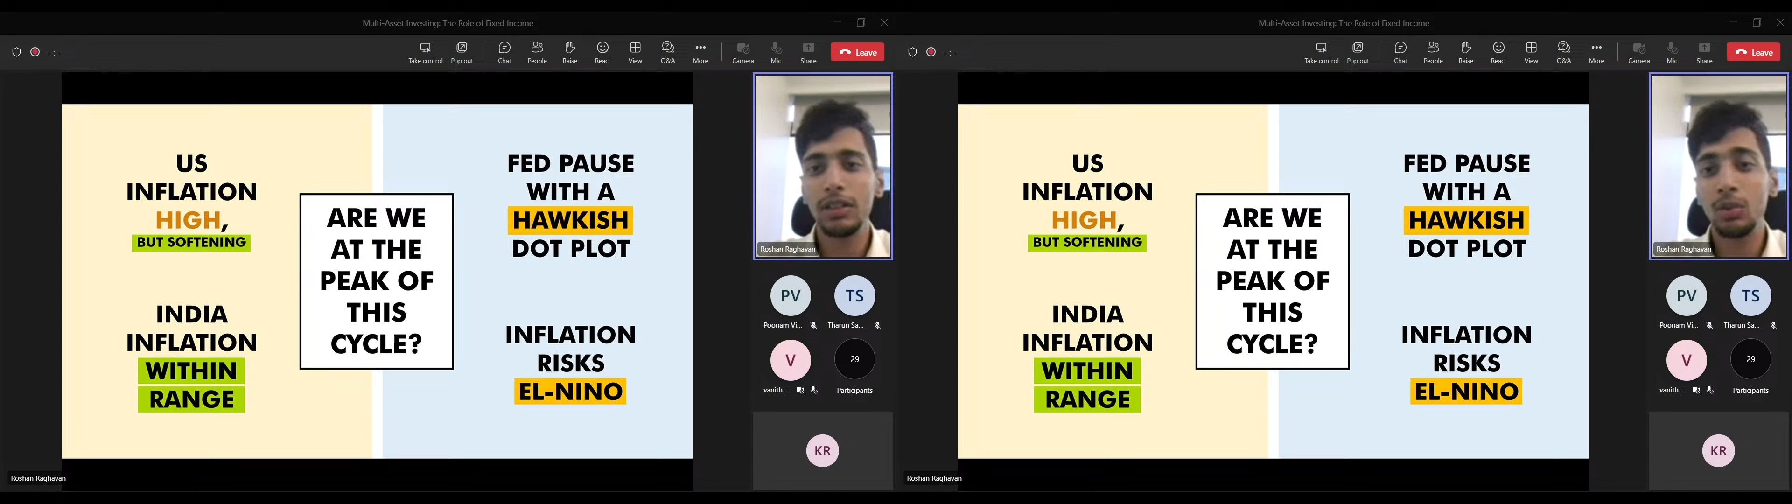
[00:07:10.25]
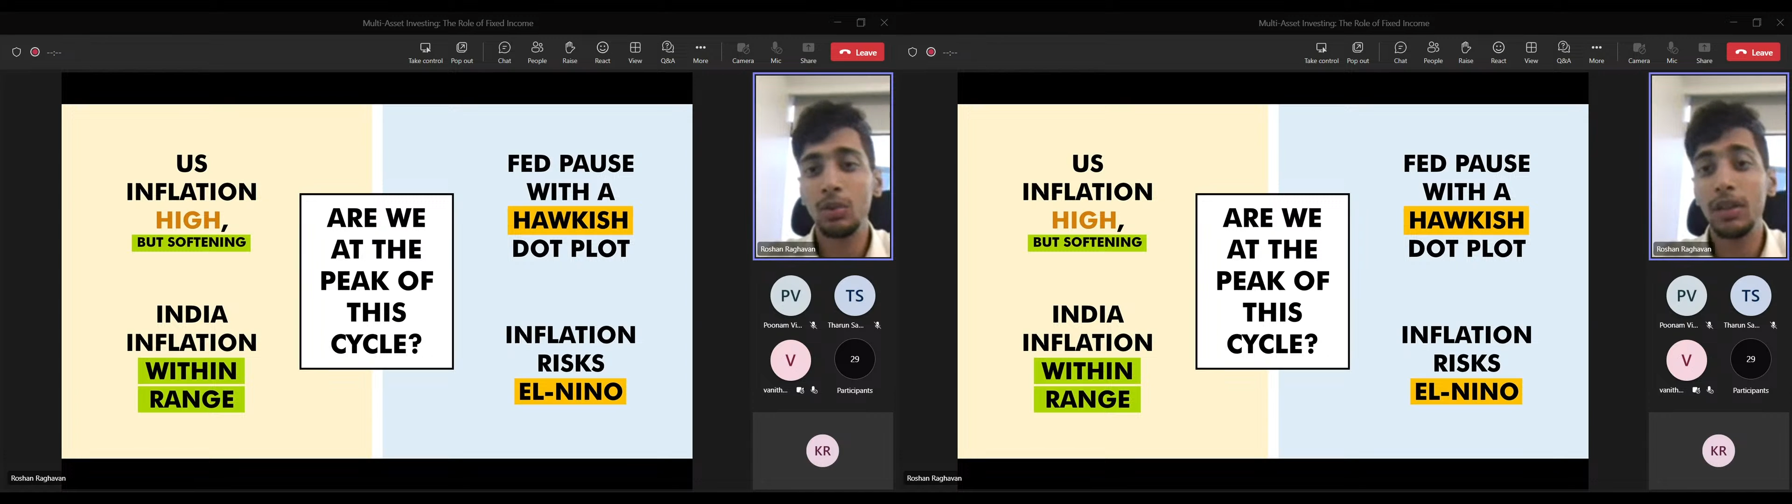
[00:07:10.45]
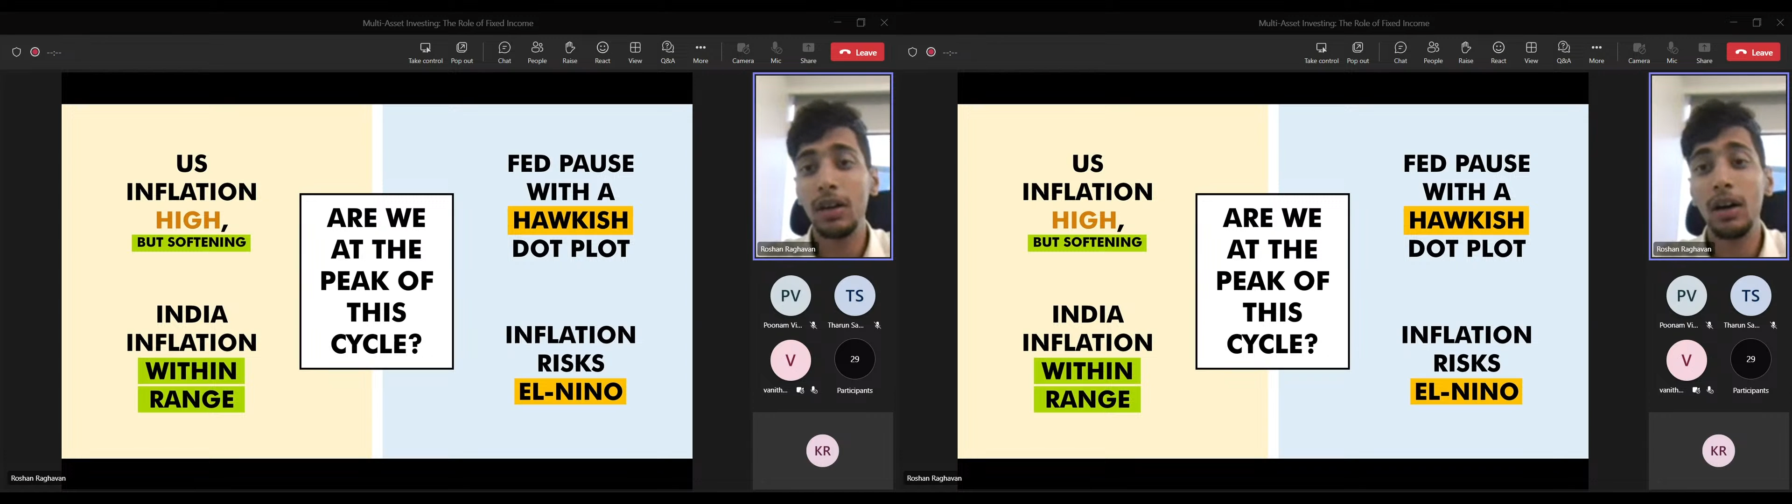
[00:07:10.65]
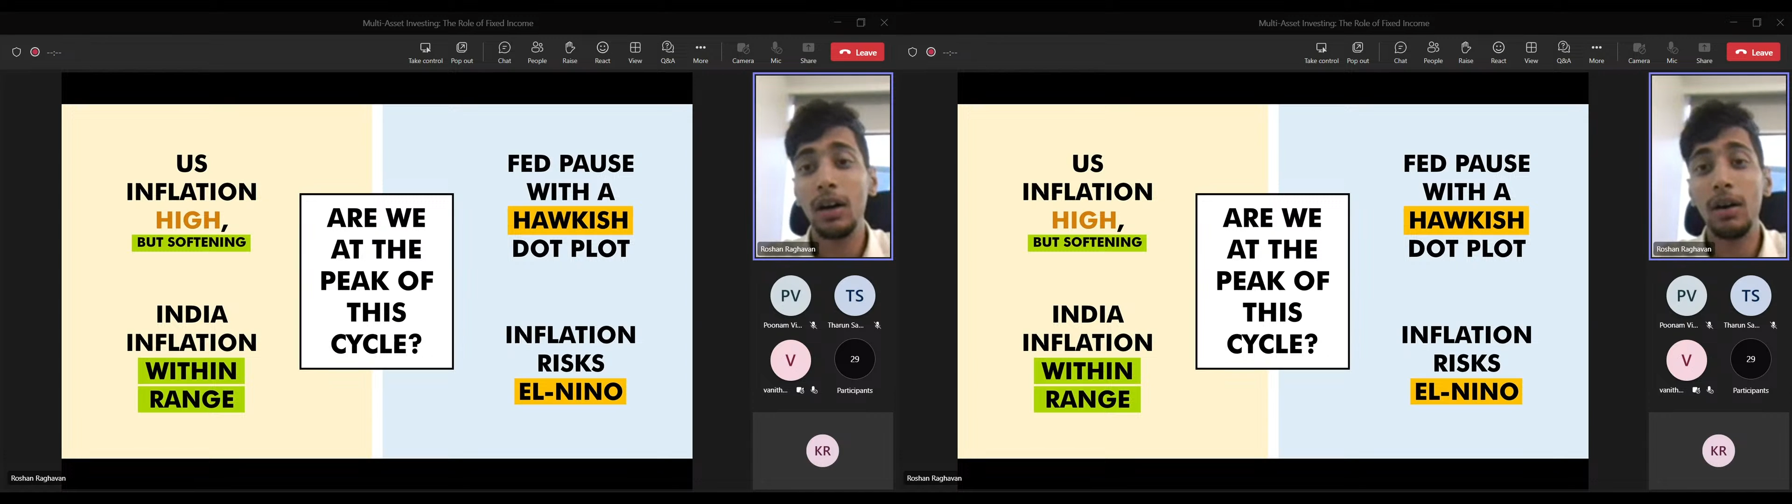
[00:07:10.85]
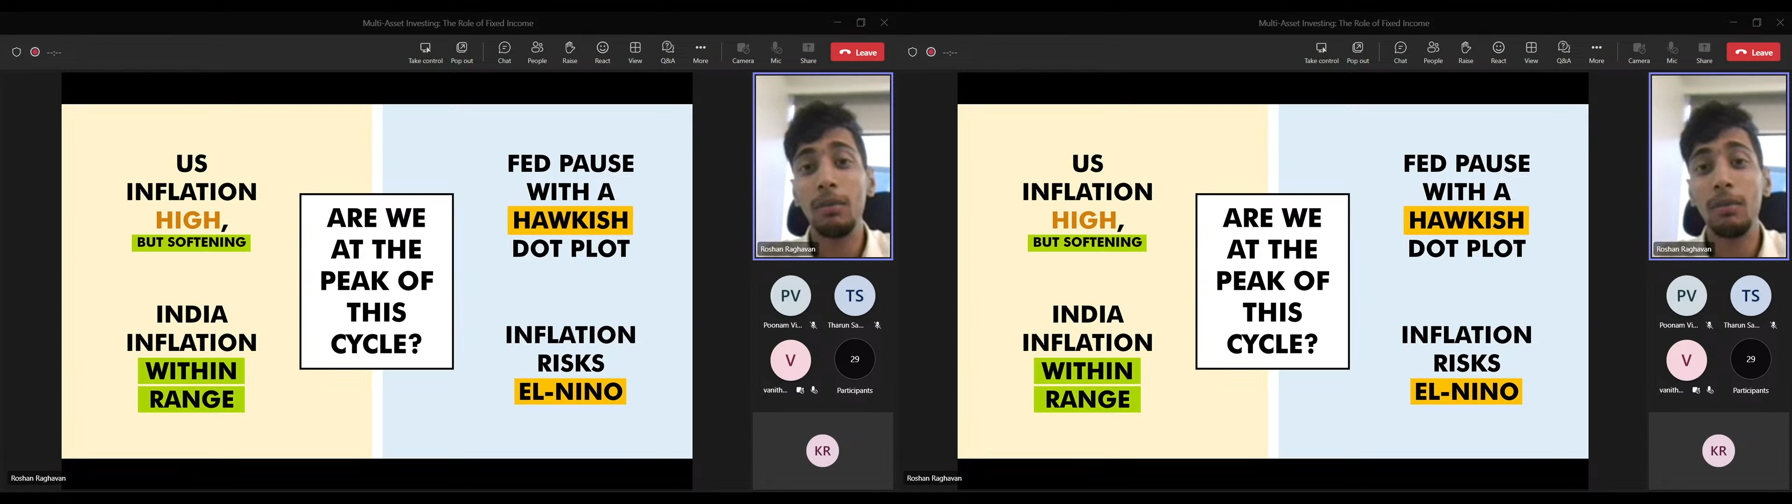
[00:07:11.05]
That's what
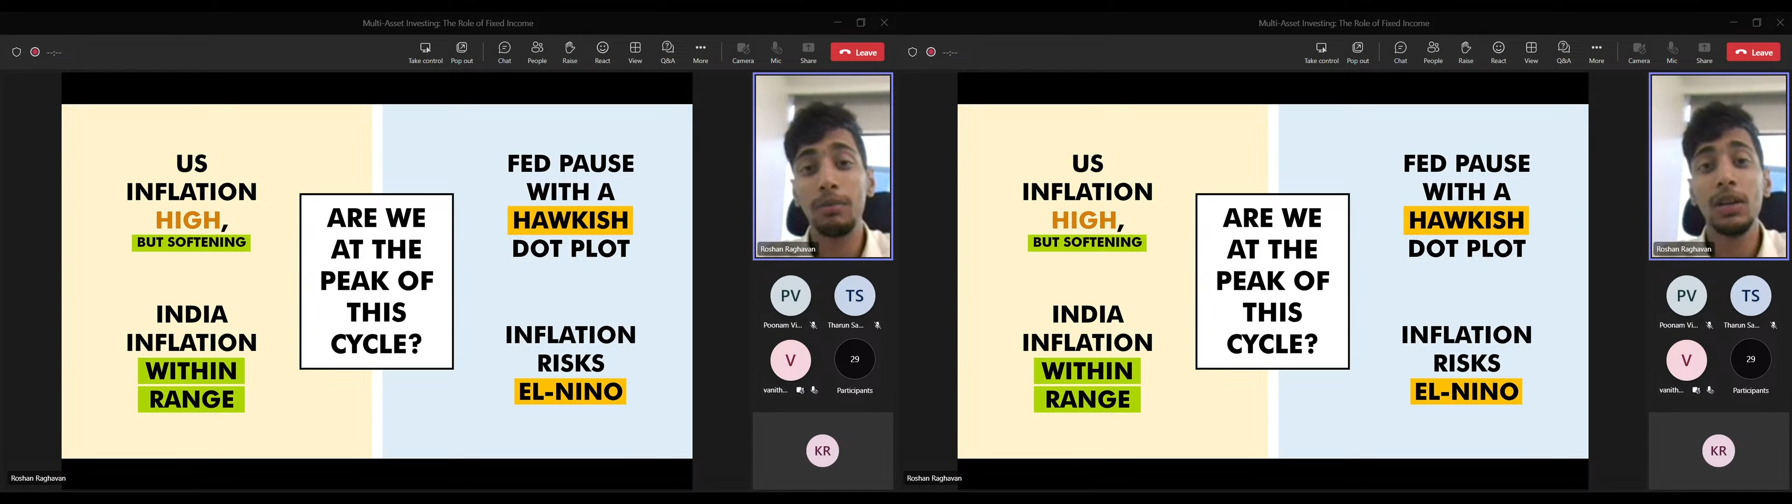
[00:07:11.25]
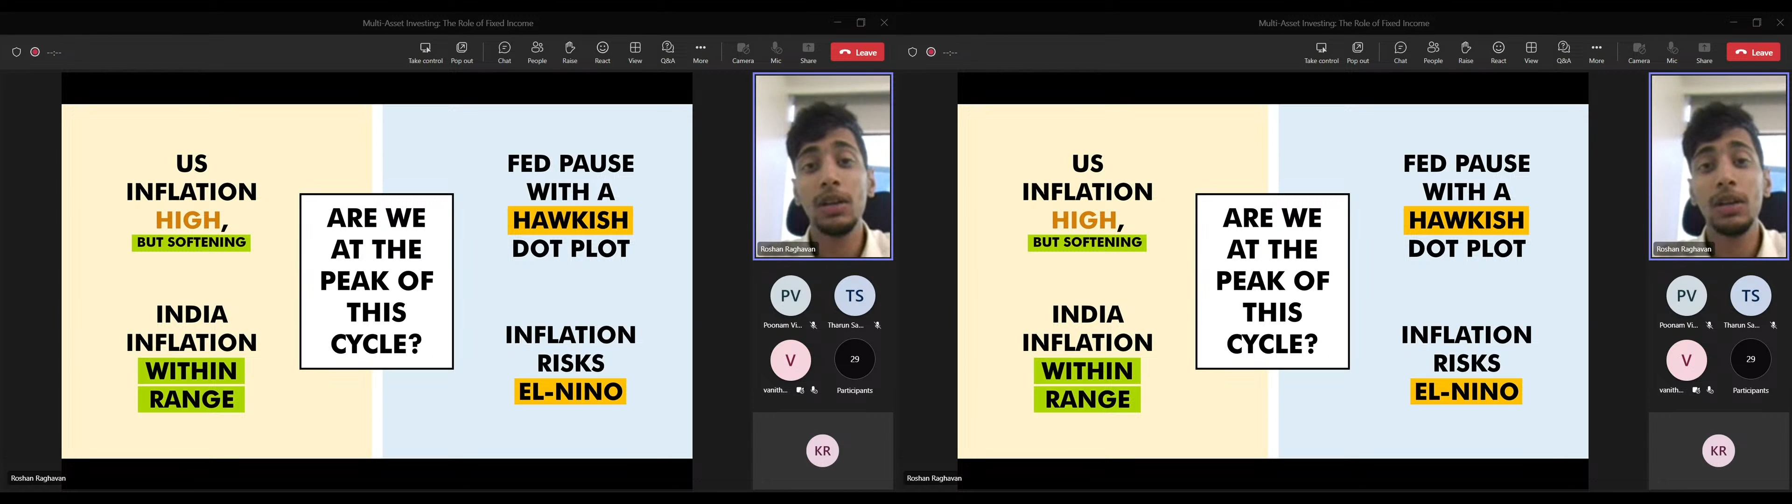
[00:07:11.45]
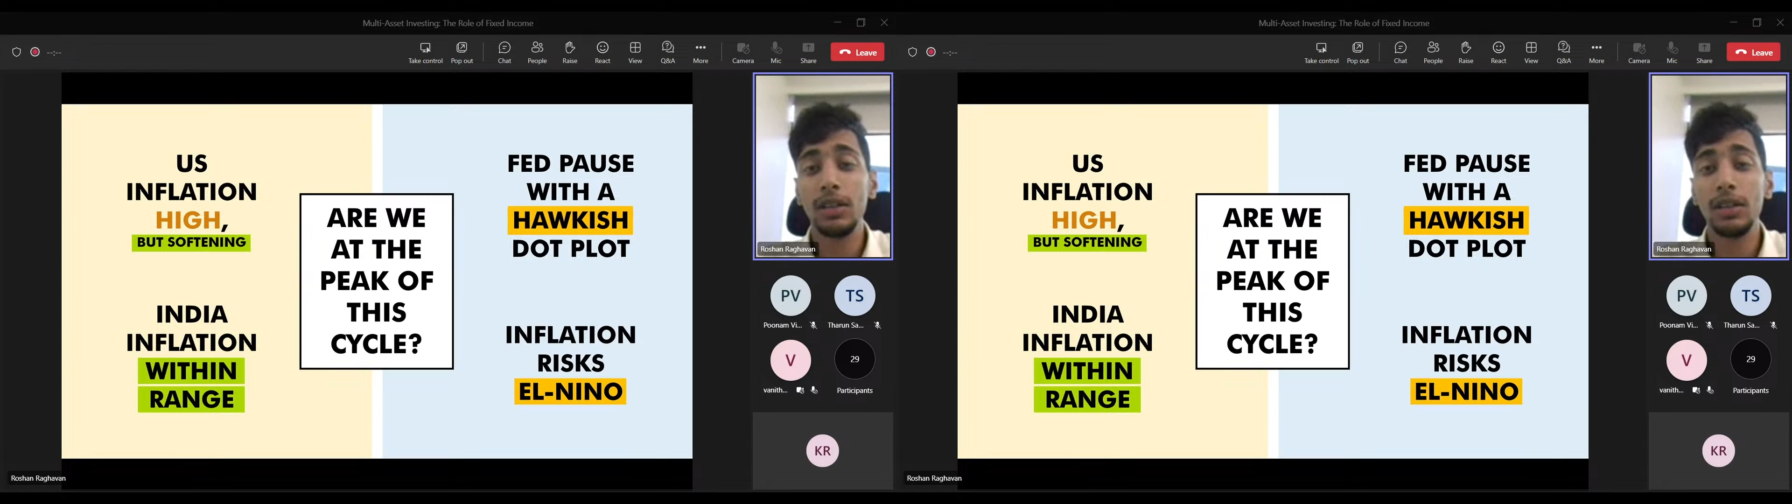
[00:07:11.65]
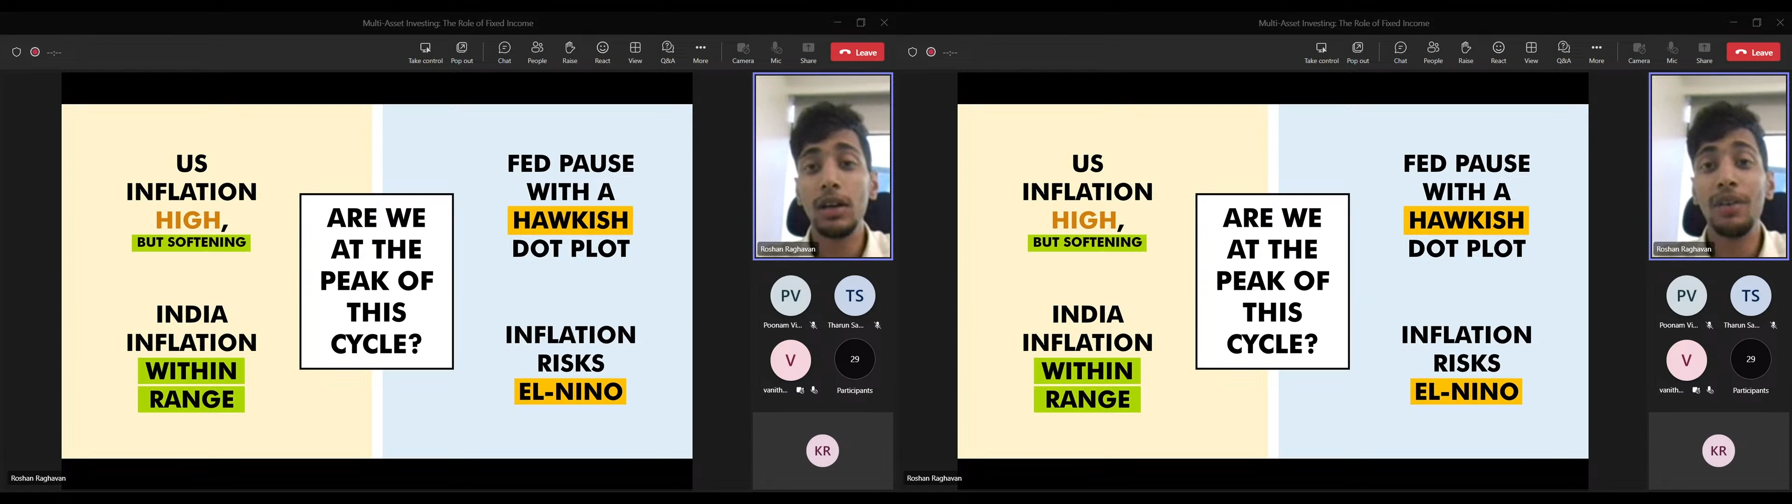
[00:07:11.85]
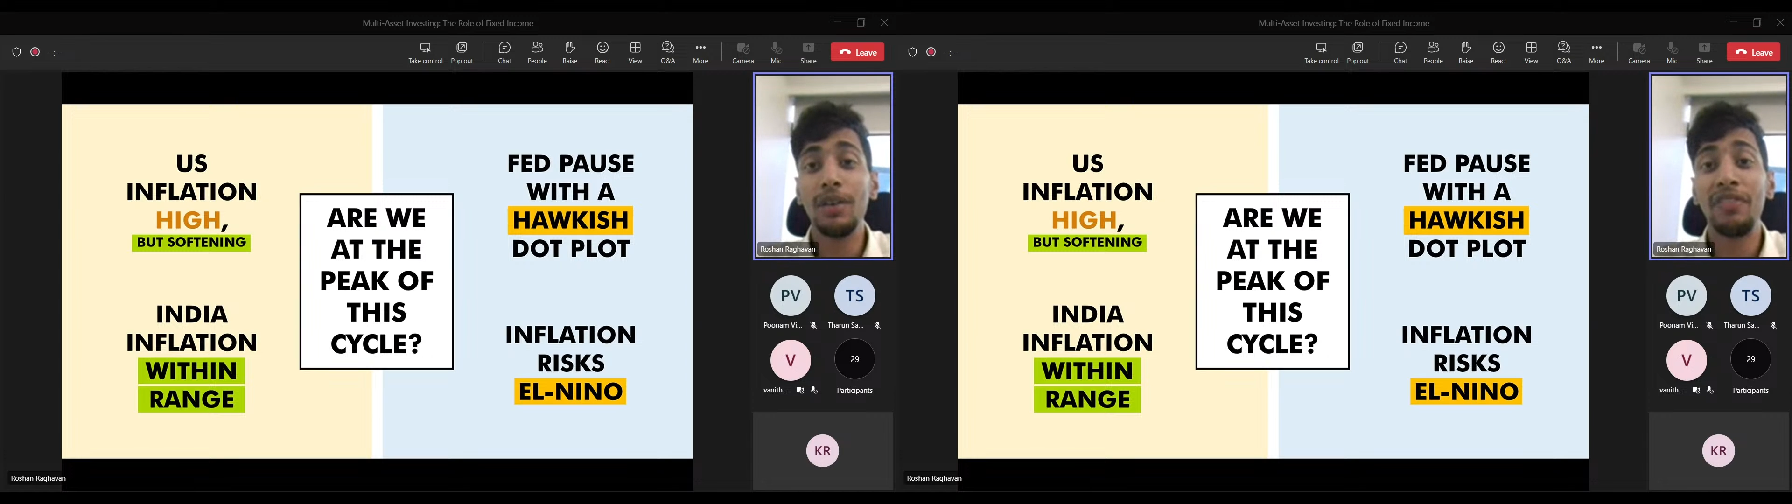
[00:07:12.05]

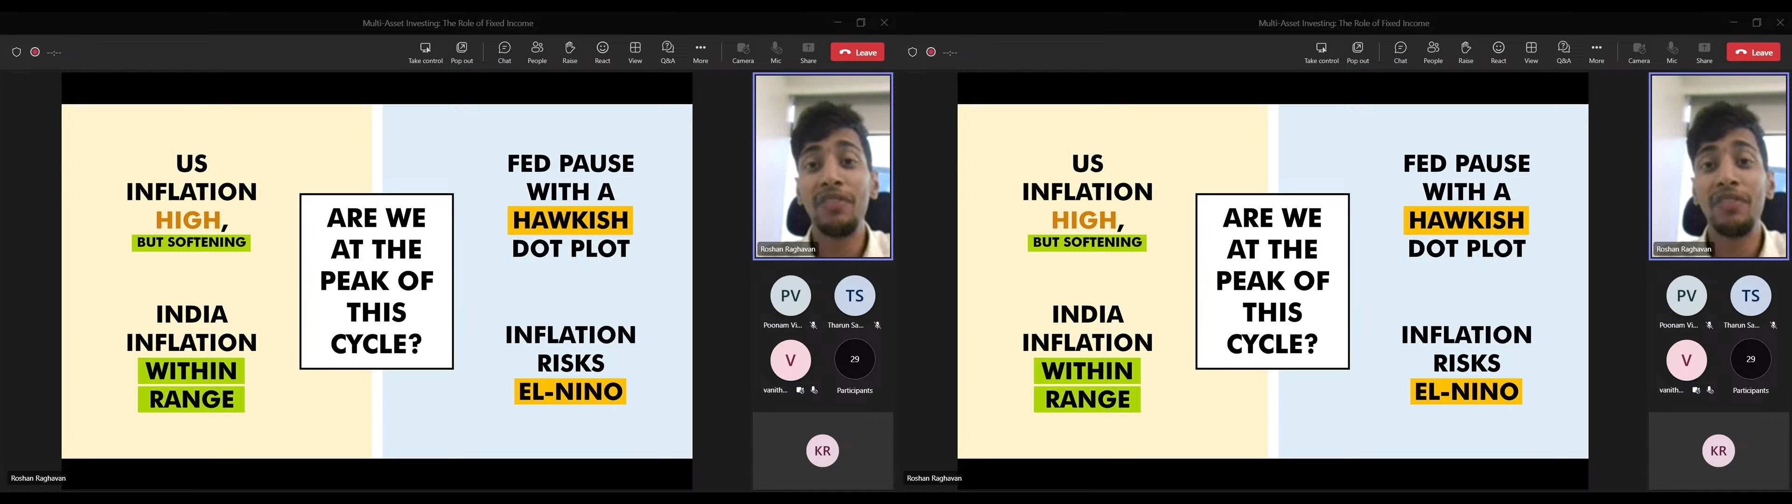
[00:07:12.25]
the